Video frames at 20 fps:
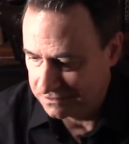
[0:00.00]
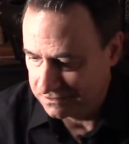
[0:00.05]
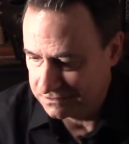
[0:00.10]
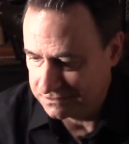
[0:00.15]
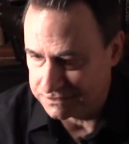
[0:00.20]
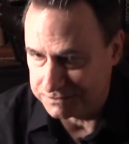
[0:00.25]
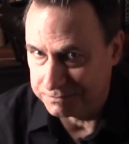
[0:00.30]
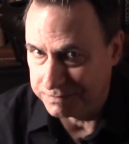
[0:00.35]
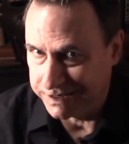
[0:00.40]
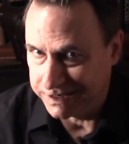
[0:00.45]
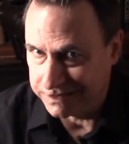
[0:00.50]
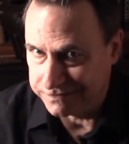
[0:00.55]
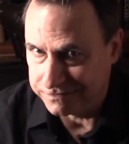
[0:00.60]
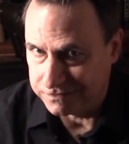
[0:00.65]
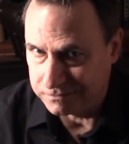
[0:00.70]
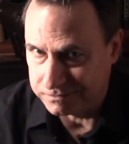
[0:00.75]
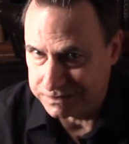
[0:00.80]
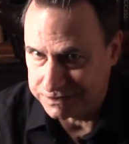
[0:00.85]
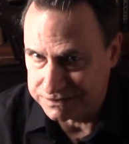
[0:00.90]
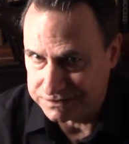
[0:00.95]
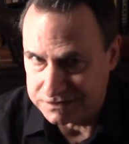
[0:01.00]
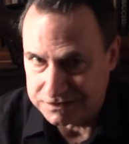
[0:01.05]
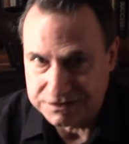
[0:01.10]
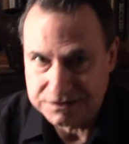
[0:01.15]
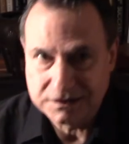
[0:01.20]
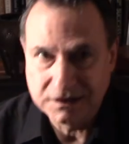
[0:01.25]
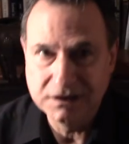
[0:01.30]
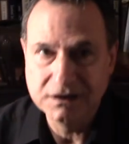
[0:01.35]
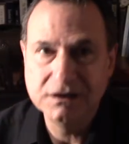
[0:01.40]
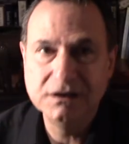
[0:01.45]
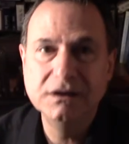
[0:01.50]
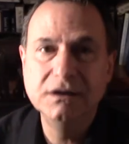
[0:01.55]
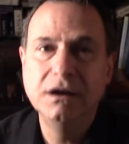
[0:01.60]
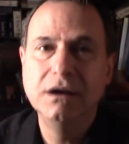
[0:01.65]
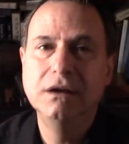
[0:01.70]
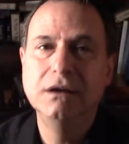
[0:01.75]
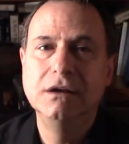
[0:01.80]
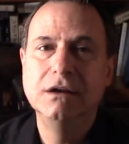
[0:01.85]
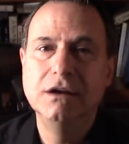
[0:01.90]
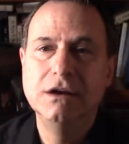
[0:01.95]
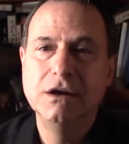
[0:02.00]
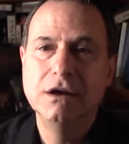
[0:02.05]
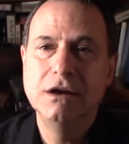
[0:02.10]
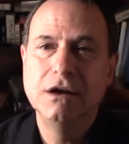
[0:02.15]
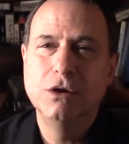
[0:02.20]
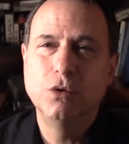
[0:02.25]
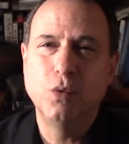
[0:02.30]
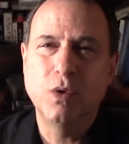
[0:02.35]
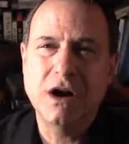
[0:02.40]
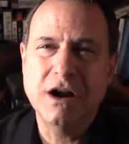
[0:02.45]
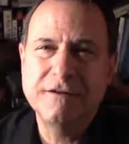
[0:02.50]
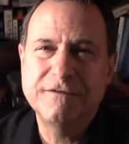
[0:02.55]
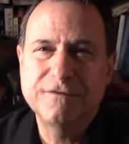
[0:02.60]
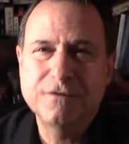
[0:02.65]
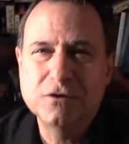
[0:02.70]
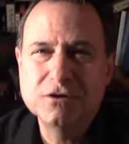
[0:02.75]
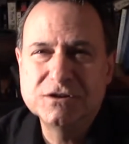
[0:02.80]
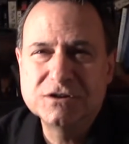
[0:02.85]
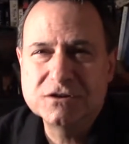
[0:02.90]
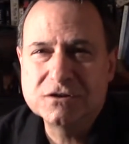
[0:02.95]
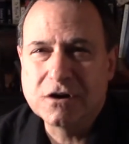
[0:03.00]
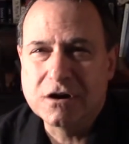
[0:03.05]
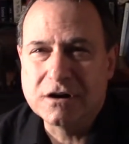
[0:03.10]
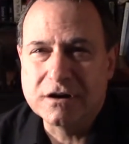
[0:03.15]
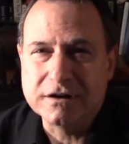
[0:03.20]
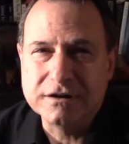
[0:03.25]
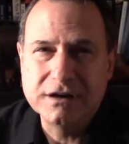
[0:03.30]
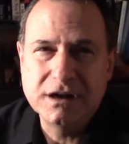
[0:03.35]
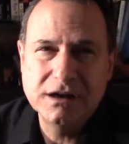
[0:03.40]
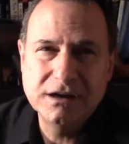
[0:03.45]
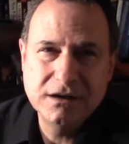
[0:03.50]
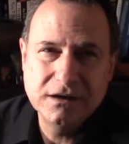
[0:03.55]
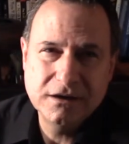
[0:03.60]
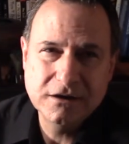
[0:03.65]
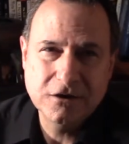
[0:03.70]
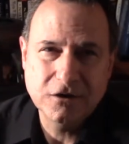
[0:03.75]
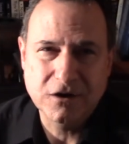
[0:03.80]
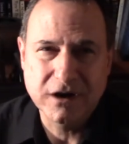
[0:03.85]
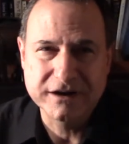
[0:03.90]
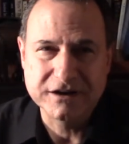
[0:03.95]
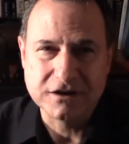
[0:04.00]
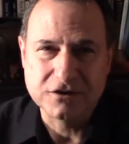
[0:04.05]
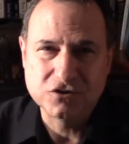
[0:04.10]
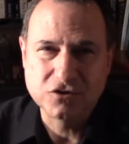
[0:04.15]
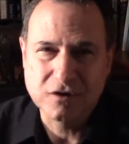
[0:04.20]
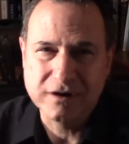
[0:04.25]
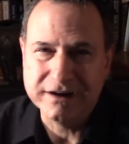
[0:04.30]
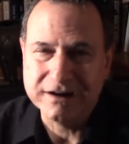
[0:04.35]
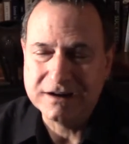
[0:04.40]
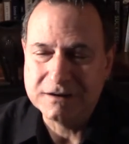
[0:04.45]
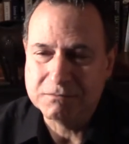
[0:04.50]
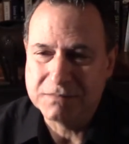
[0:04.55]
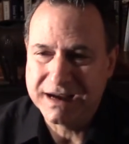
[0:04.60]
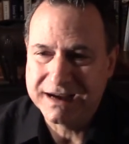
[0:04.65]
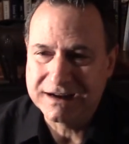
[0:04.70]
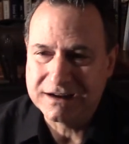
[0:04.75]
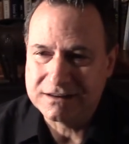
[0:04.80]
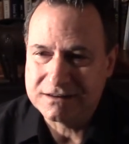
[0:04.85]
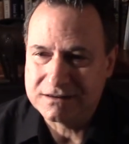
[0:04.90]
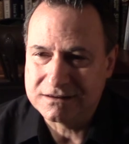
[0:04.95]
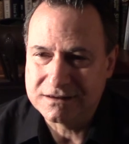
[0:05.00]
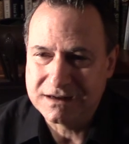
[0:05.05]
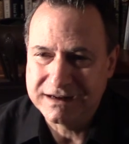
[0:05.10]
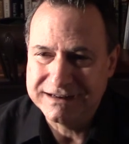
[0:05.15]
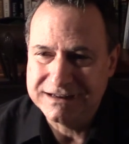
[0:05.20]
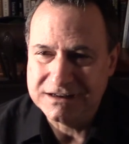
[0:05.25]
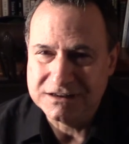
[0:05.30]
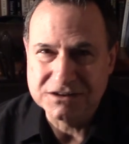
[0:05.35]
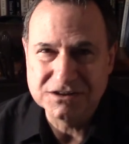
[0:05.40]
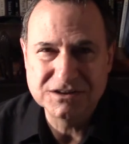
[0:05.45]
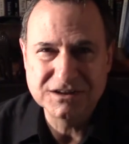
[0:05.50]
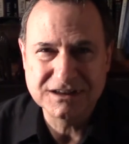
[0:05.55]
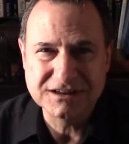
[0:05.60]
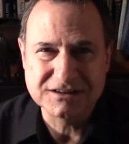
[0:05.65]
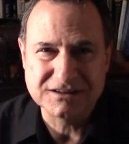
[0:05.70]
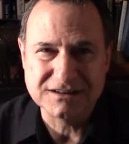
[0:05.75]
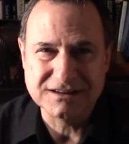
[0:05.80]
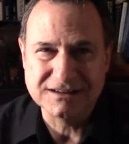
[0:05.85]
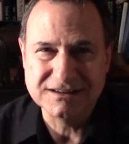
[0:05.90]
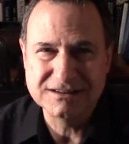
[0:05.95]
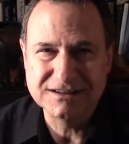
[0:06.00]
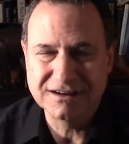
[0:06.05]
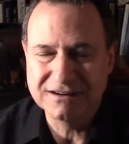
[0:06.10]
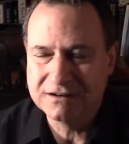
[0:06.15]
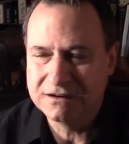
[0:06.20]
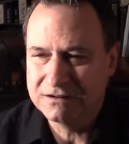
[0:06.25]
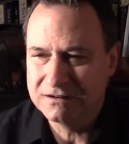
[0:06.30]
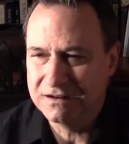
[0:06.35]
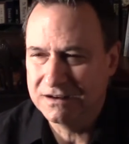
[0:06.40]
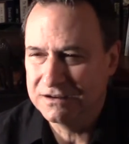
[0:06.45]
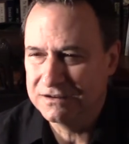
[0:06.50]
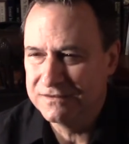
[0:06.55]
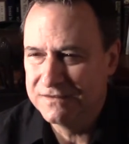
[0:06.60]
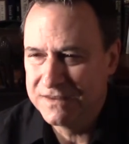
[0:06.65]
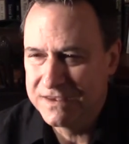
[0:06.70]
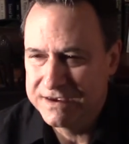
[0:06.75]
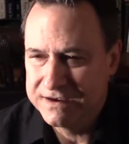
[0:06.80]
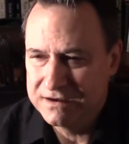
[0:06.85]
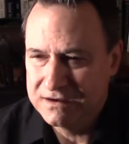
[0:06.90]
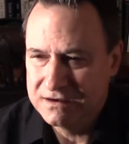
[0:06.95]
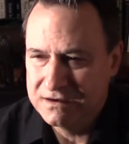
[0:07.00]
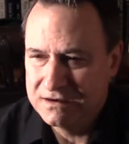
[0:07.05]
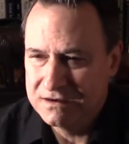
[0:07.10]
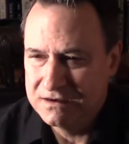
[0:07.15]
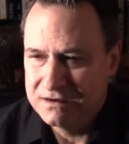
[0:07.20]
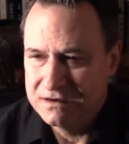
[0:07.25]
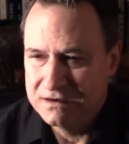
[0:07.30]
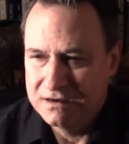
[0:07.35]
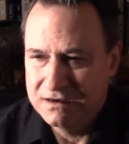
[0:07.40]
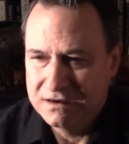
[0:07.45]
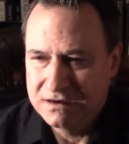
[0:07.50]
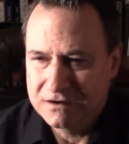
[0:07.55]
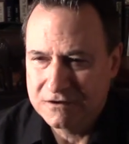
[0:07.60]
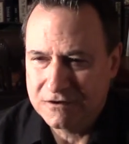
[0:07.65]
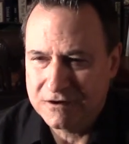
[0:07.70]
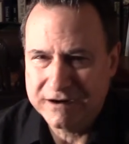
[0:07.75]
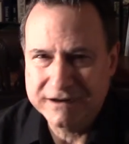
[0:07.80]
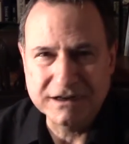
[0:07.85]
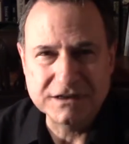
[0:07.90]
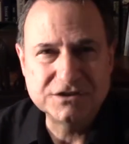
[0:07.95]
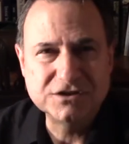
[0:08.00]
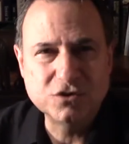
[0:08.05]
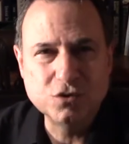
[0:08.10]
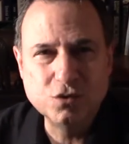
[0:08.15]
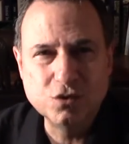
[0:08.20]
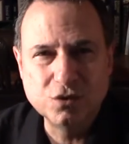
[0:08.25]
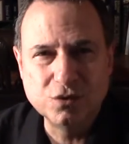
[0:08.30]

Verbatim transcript: It's bad for business. When I first started karate training back in the 1960s, uh, uh, karate school